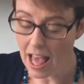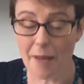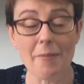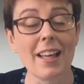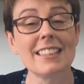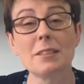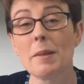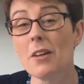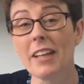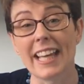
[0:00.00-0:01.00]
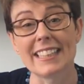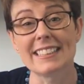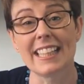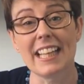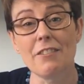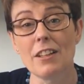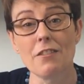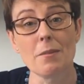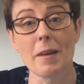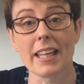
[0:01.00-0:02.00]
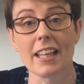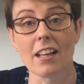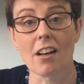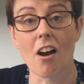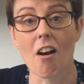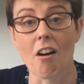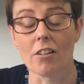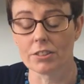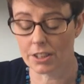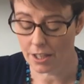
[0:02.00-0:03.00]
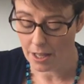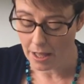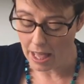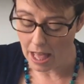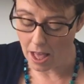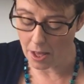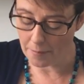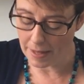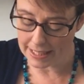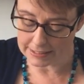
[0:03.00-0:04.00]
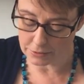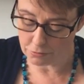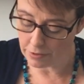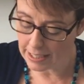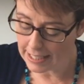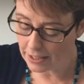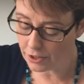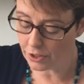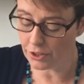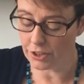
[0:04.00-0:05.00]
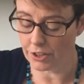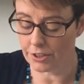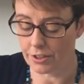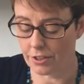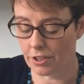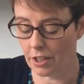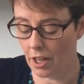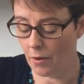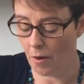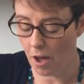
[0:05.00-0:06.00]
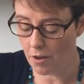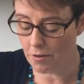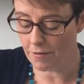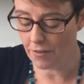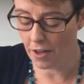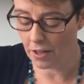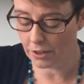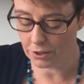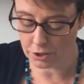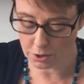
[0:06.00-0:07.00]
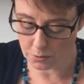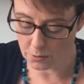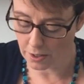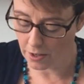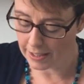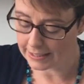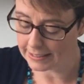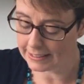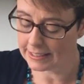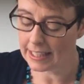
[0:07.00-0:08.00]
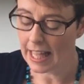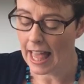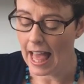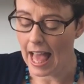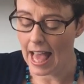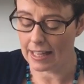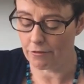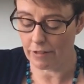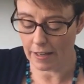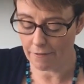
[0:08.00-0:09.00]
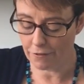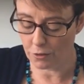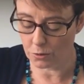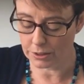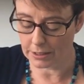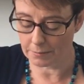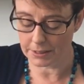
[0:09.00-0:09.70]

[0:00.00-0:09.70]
And to be honest, even if you're making a card, it's really good to go over your score lines and reinforce them.